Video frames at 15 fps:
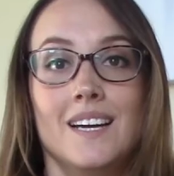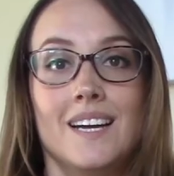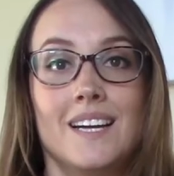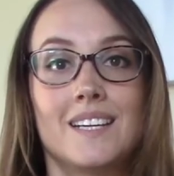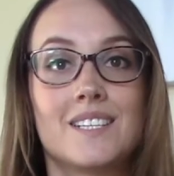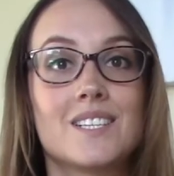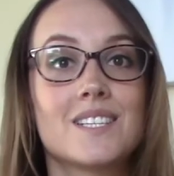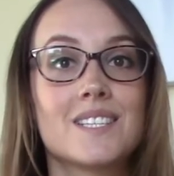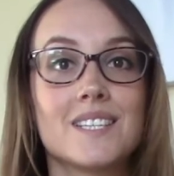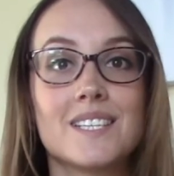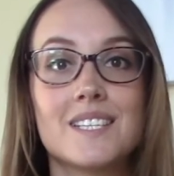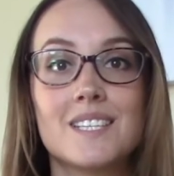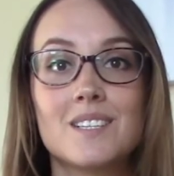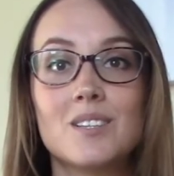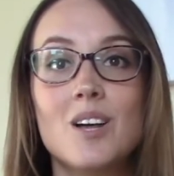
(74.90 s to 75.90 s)
and just
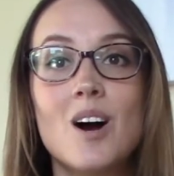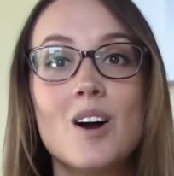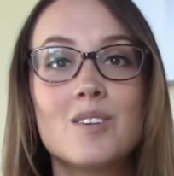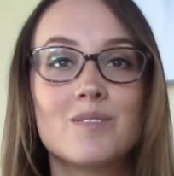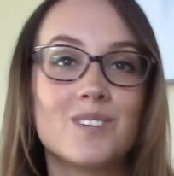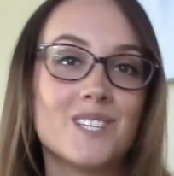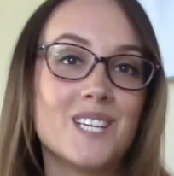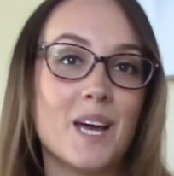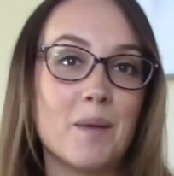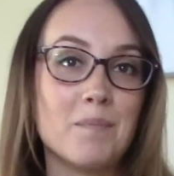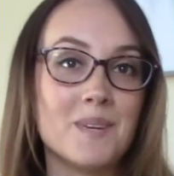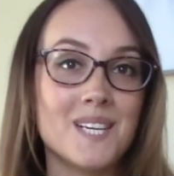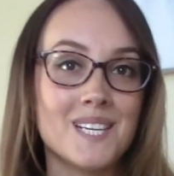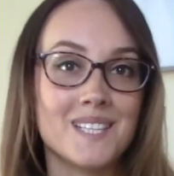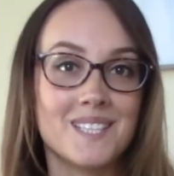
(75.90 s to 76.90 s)
listen along for 10
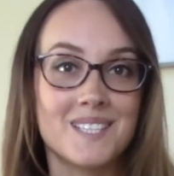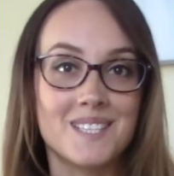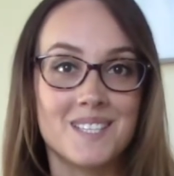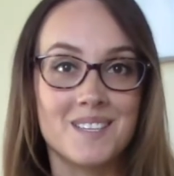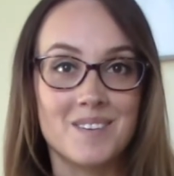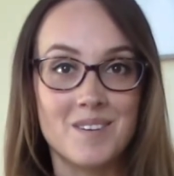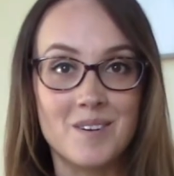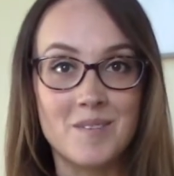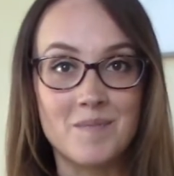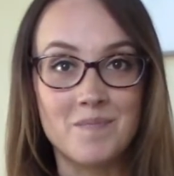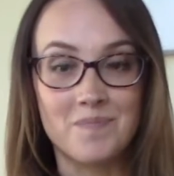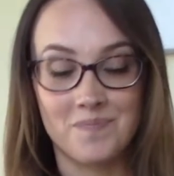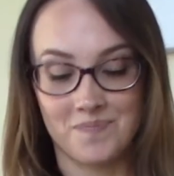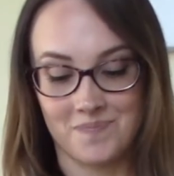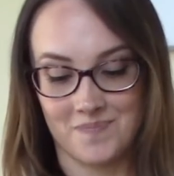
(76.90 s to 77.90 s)
minutes.
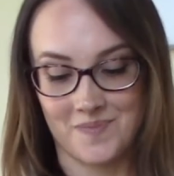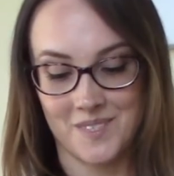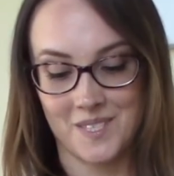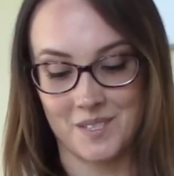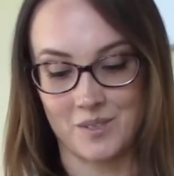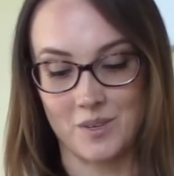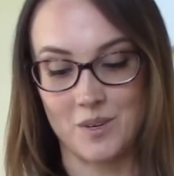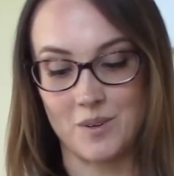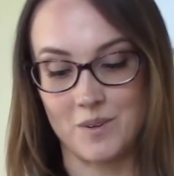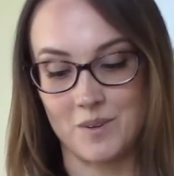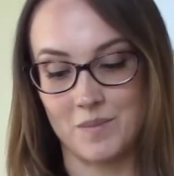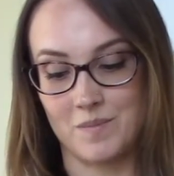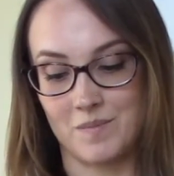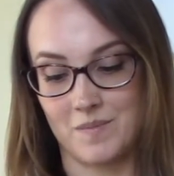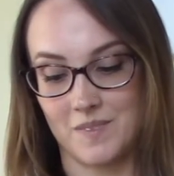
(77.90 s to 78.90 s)
So
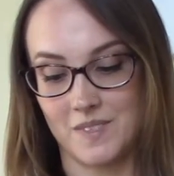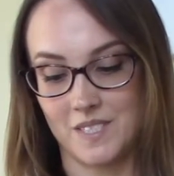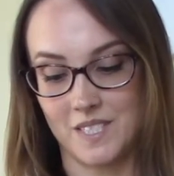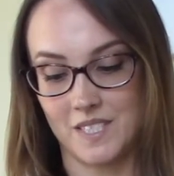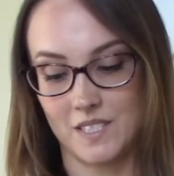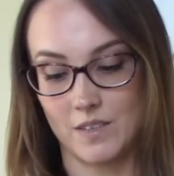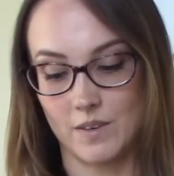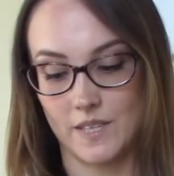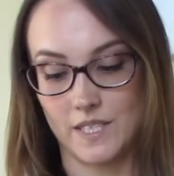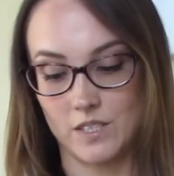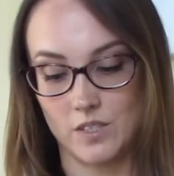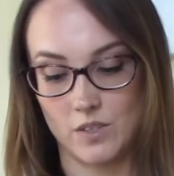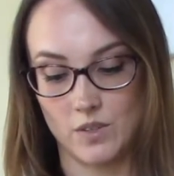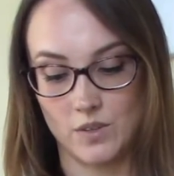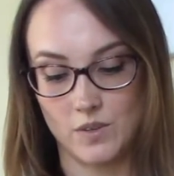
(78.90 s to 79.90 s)
just going
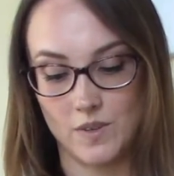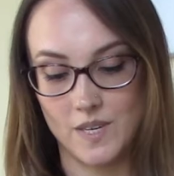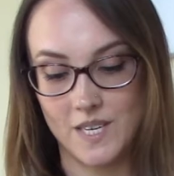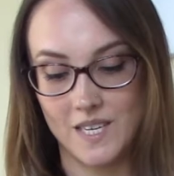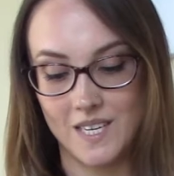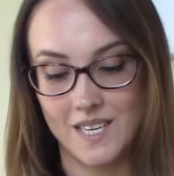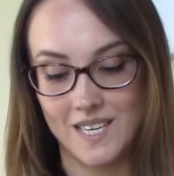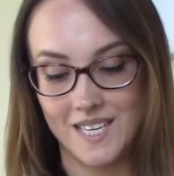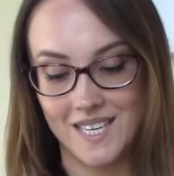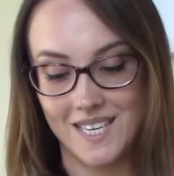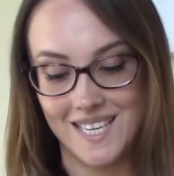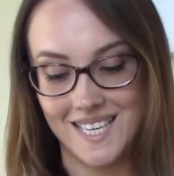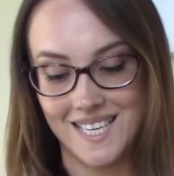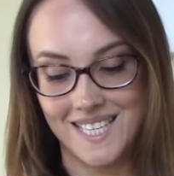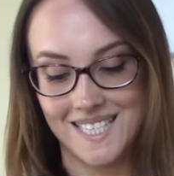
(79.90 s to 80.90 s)
to
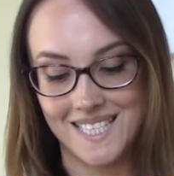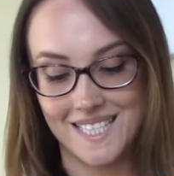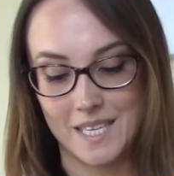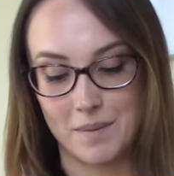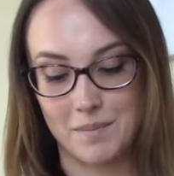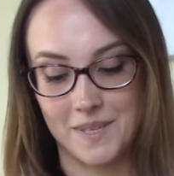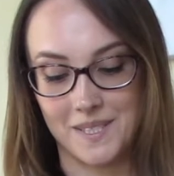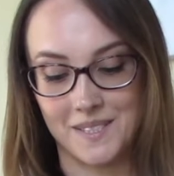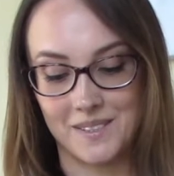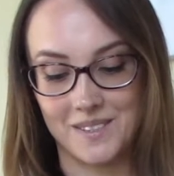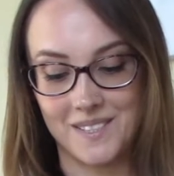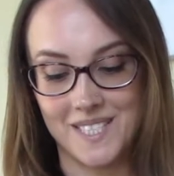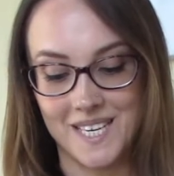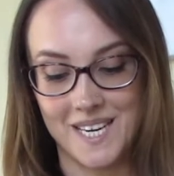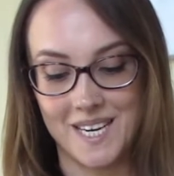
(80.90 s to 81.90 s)
set my
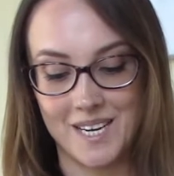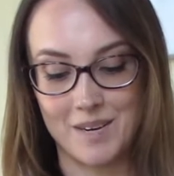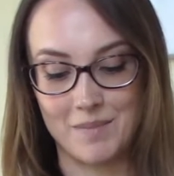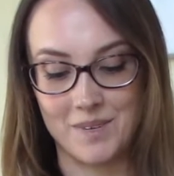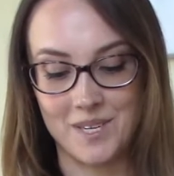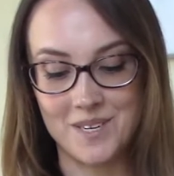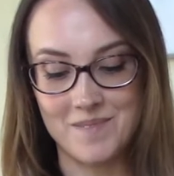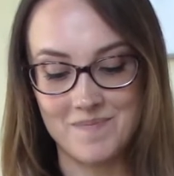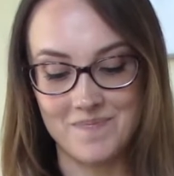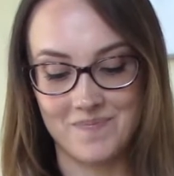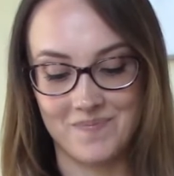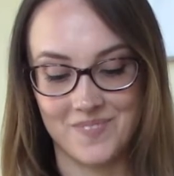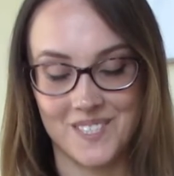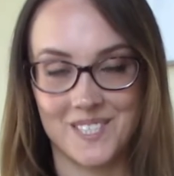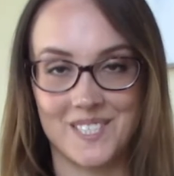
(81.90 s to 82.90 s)
little timer,
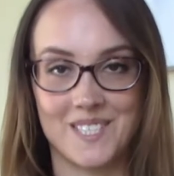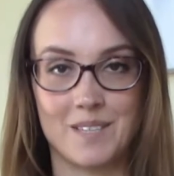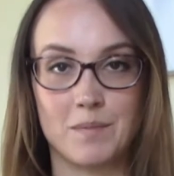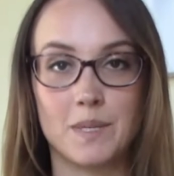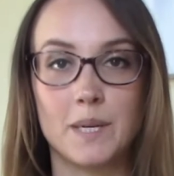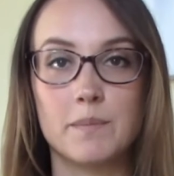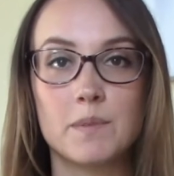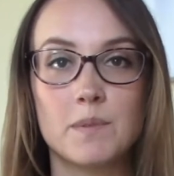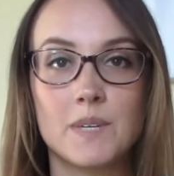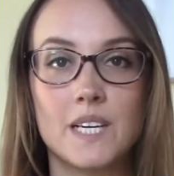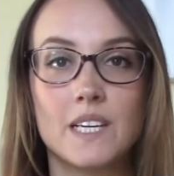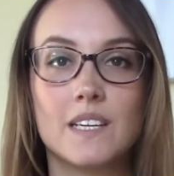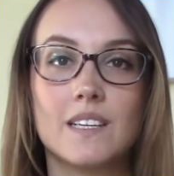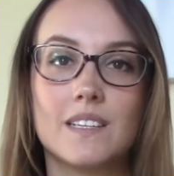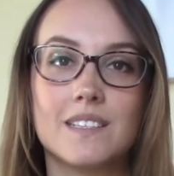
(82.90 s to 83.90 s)
because sometimes when I
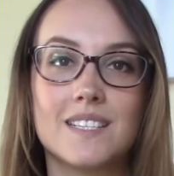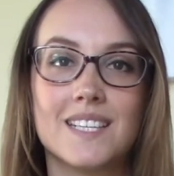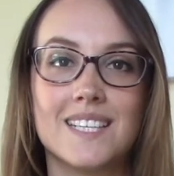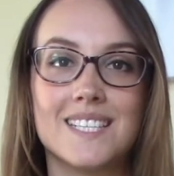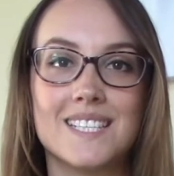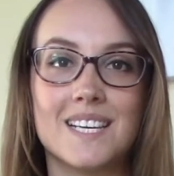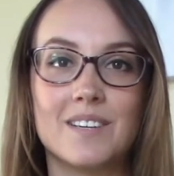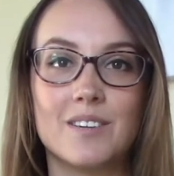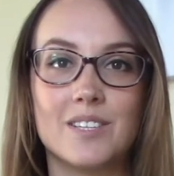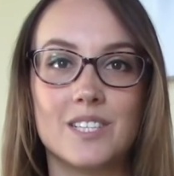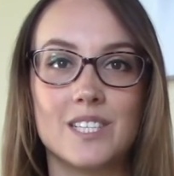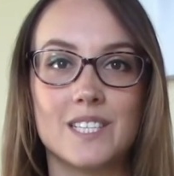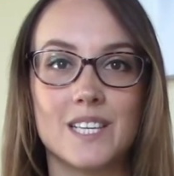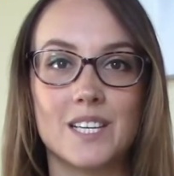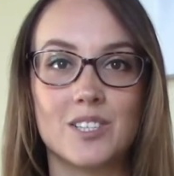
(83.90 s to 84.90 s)
get into these
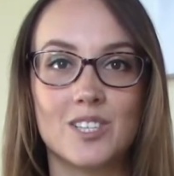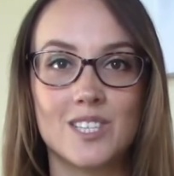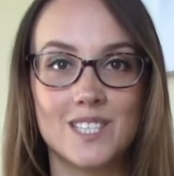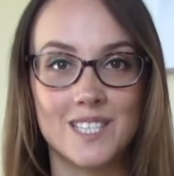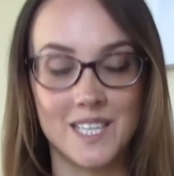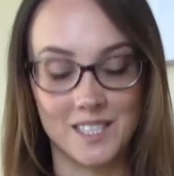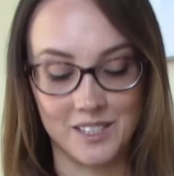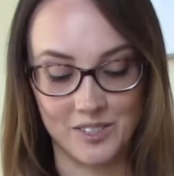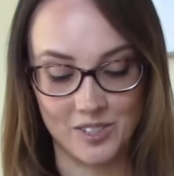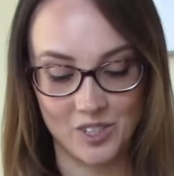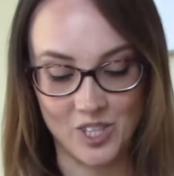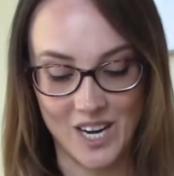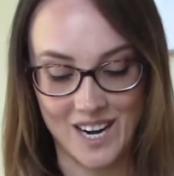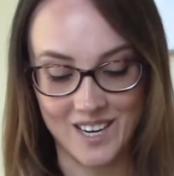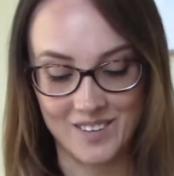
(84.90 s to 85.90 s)
energy sessions, I lose
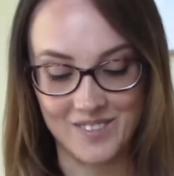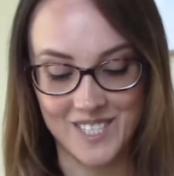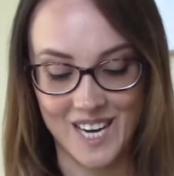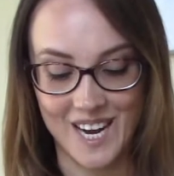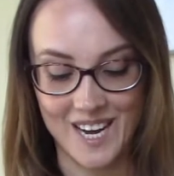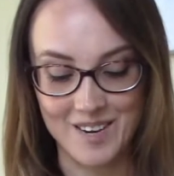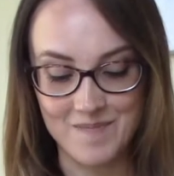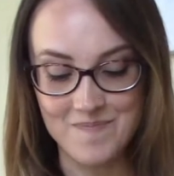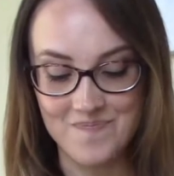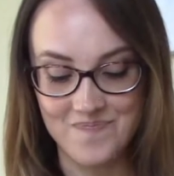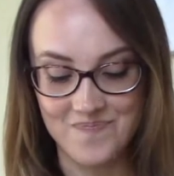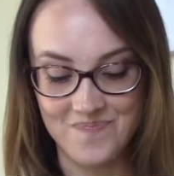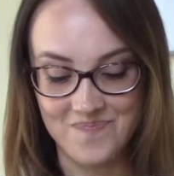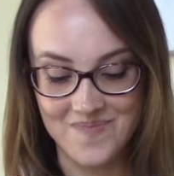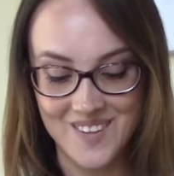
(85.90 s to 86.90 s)
track of time.
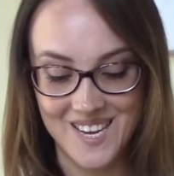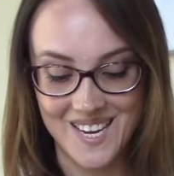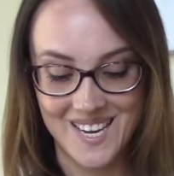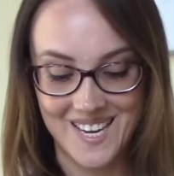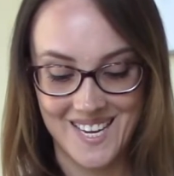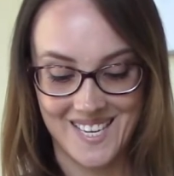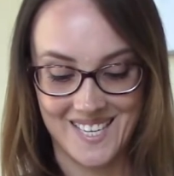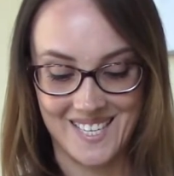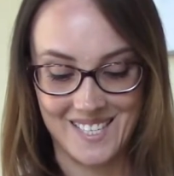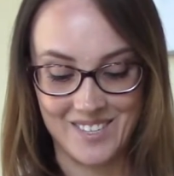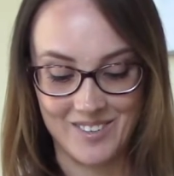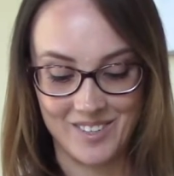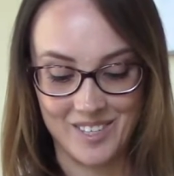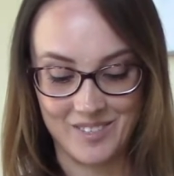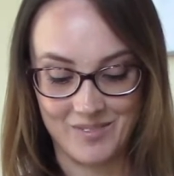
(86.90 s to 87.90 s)
I
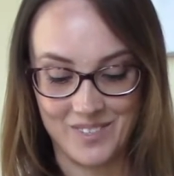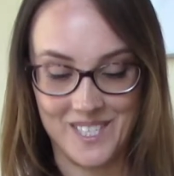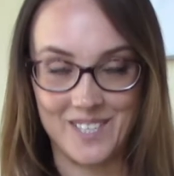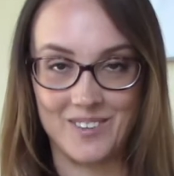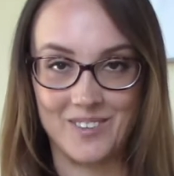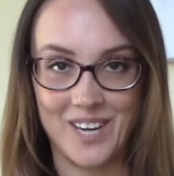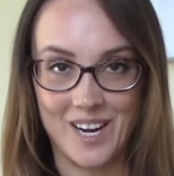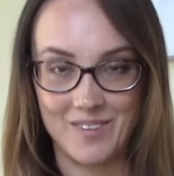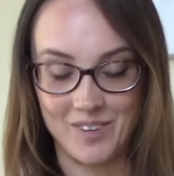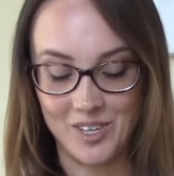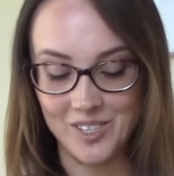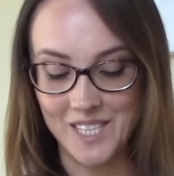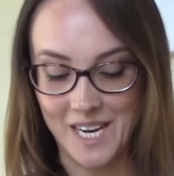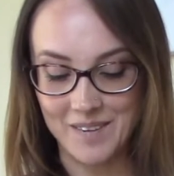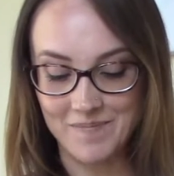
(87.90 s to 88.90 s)
know that we don't have all
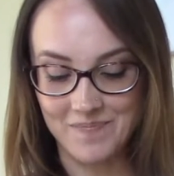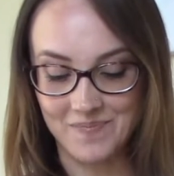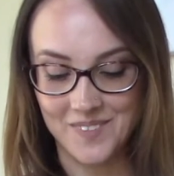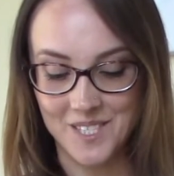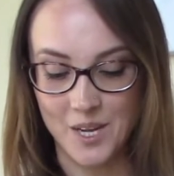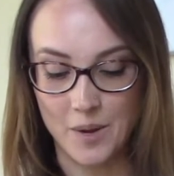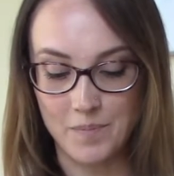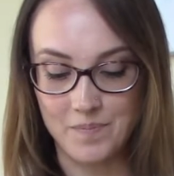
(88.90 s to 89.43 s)
day. So